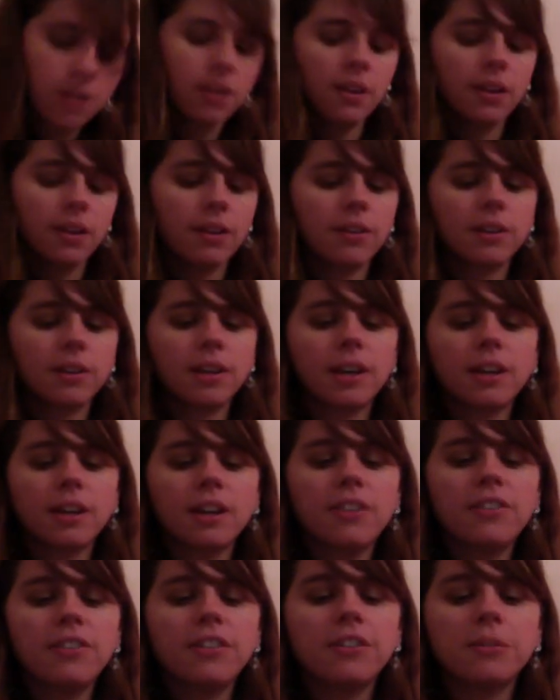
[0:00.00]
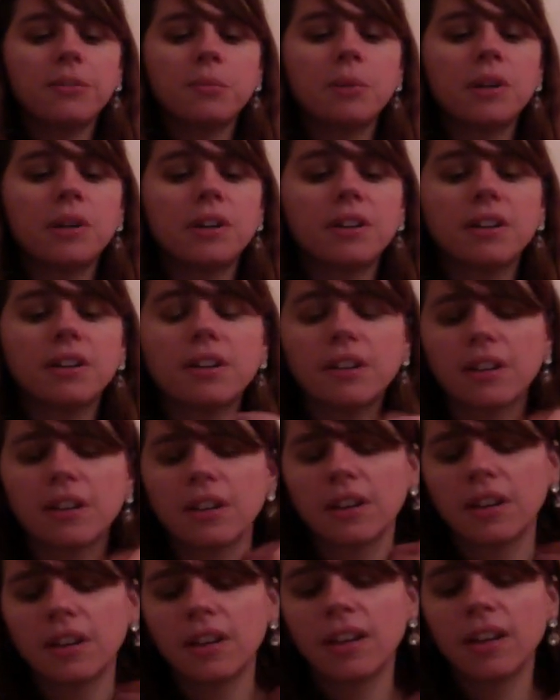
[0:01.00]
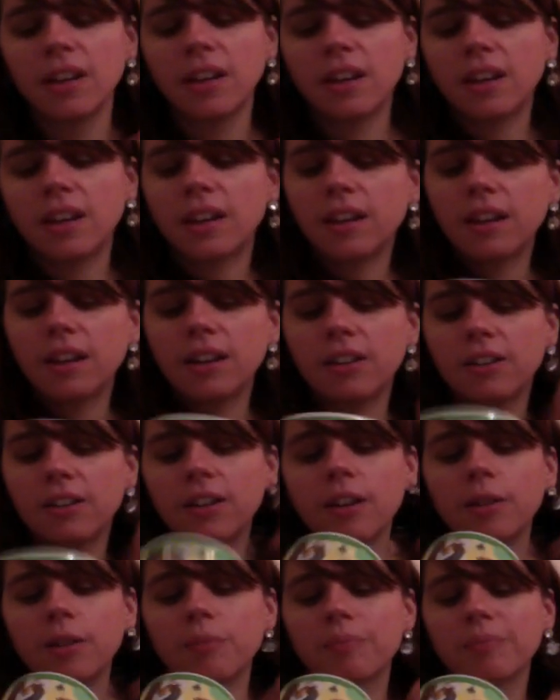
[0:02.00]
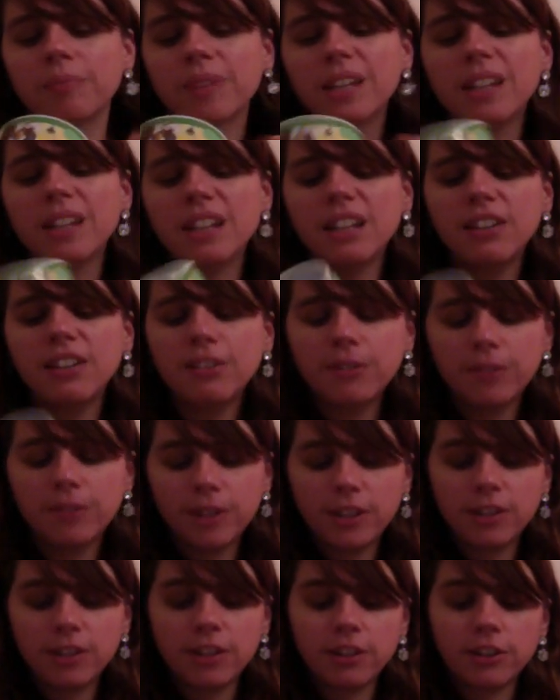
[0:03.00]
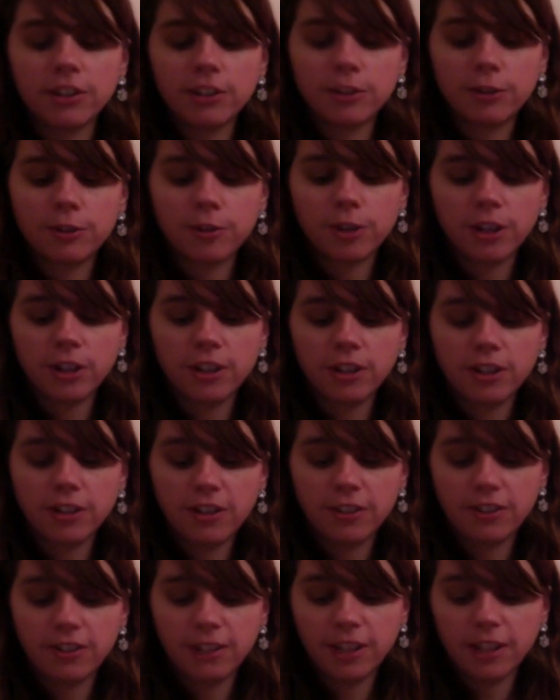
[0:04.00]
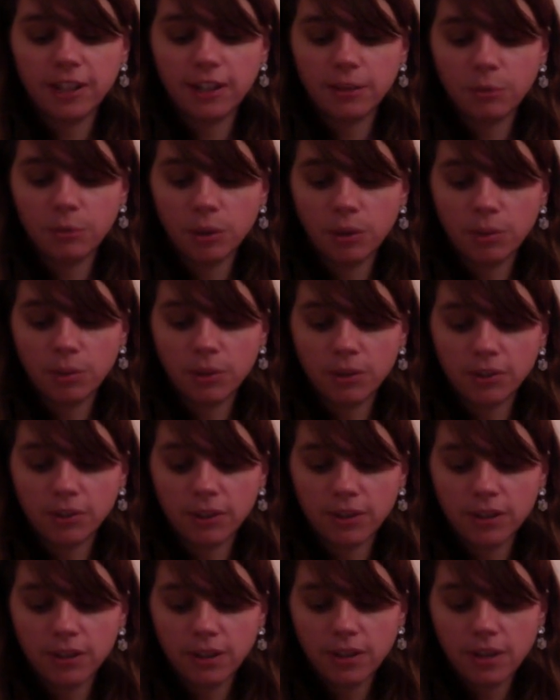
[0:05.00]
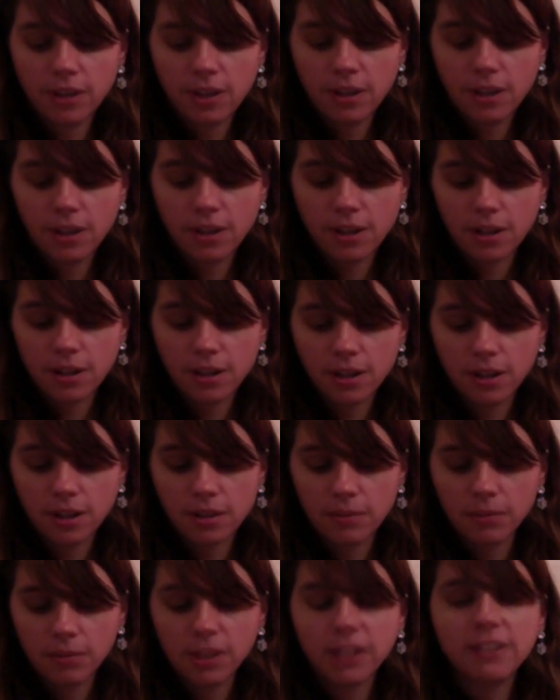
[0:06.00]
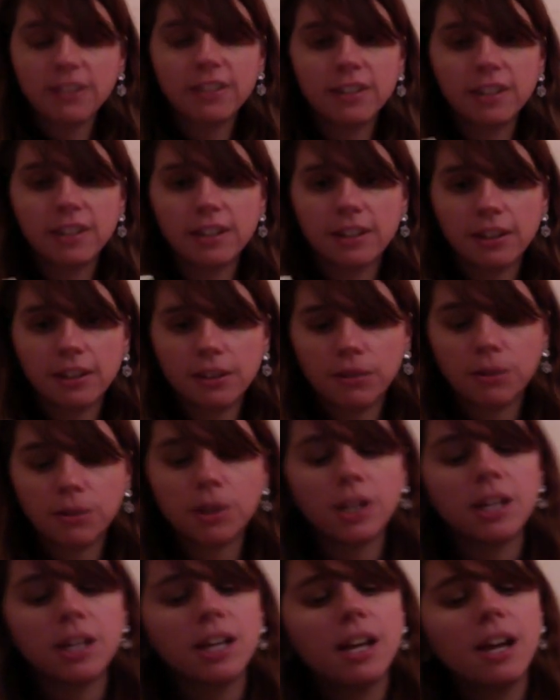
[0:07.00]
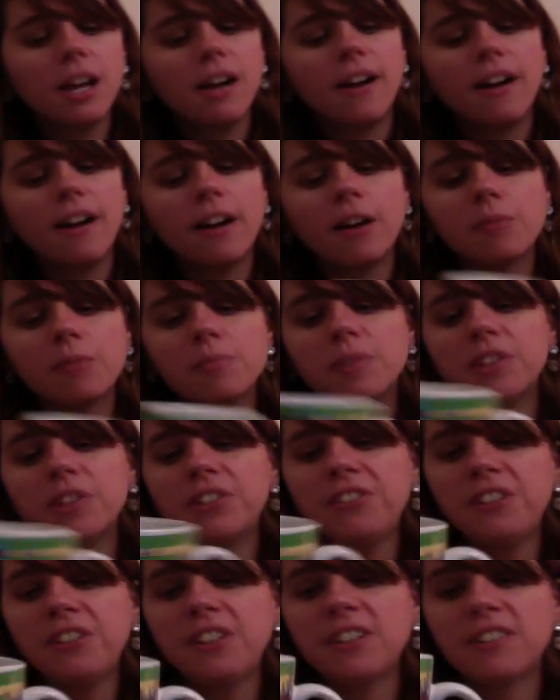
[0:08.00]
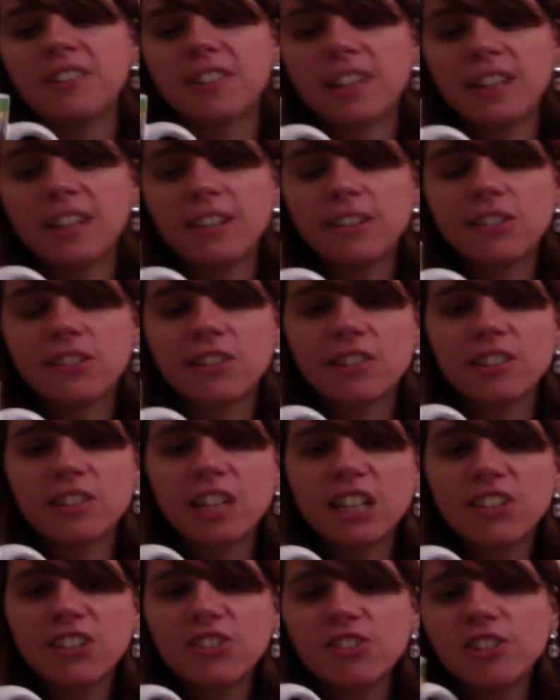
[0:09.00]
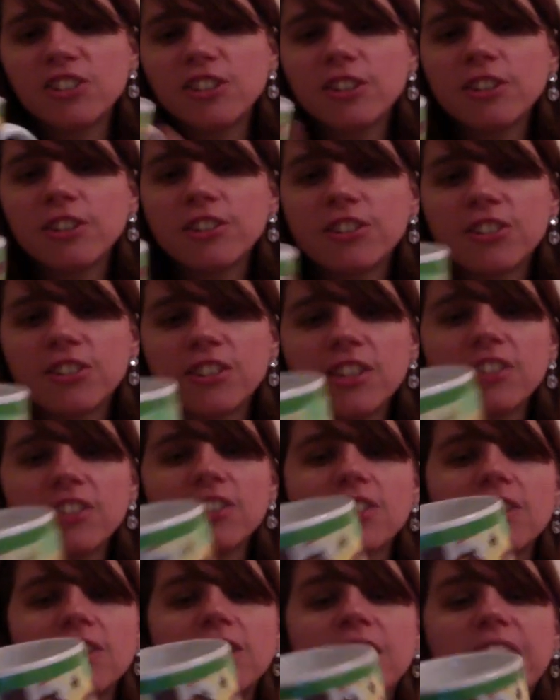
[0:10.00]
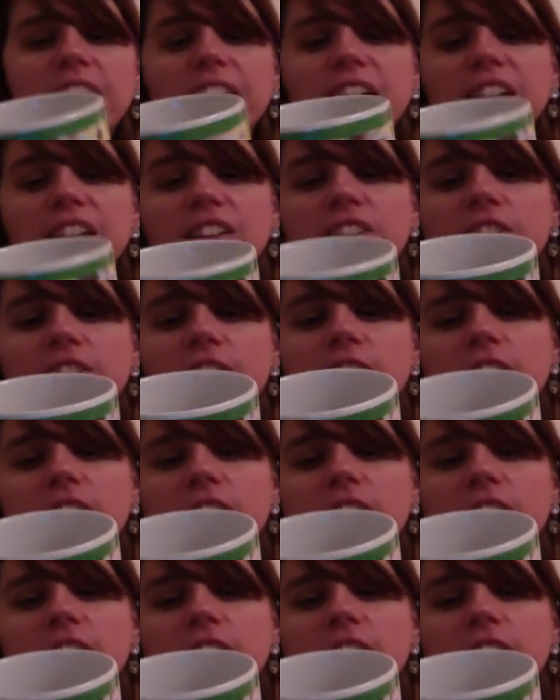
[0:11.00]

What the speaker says: Okay, I got this mug, and it is vintage. It is dated. Where was it? 1993. This is a Celestial Seasonings